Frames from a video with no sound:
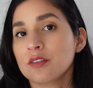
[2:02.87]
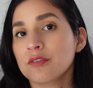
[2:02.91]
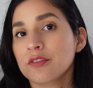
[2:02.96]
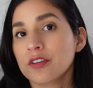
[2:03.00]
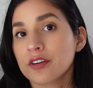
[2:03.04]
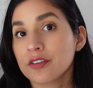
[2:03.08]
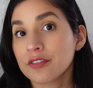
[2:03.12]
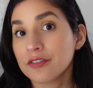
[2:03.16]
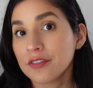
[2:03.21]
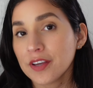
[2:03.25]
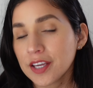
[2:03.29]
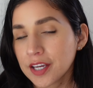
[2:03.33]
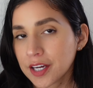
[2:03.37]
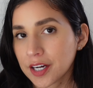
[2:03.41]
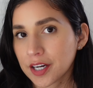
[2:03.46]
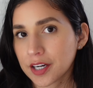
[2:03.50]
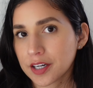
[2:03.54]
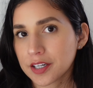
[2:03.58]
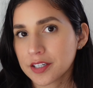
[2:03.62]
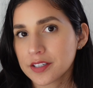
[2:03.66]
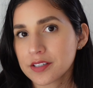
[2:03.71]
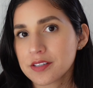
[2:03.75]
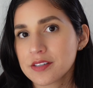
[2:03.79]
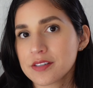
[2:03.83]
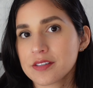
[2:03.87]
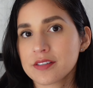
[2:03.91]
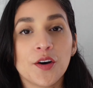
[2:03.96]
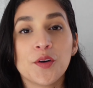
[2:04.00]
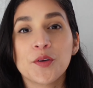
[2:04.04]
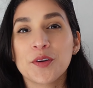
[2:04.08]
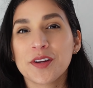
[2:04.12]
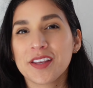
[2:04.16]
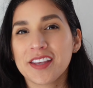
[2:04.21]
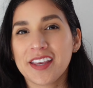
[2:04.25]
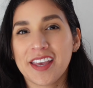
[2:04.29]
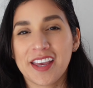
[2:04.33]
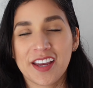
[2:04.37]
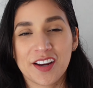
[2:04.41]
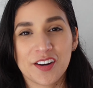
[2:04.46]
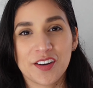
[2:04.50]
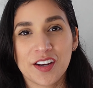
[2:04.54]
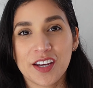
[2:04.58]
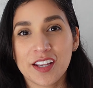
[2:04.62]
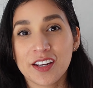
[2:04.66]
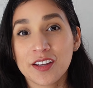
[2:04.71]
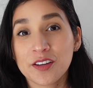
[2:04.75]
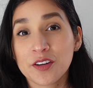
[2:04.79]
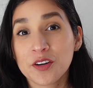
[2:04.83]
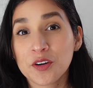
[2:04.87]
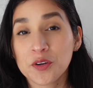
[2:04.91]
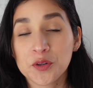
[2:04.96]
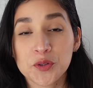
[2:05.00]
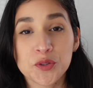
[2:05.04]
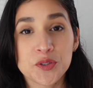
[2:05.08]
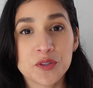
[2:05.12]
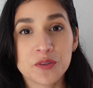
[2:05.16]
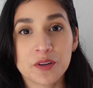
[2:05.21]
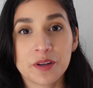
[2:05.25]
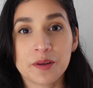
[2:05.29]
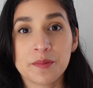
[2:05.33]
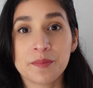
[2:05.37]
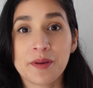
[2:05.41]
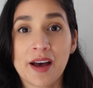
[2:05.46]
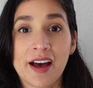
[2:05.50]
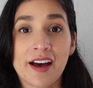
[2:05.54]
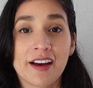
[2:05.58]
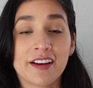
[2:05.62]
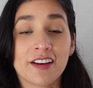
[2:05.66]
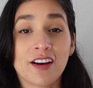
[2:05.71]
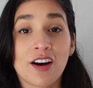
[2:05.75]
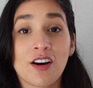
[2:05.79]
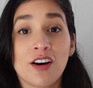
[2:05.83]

of your fingers, or carrying a grocery bag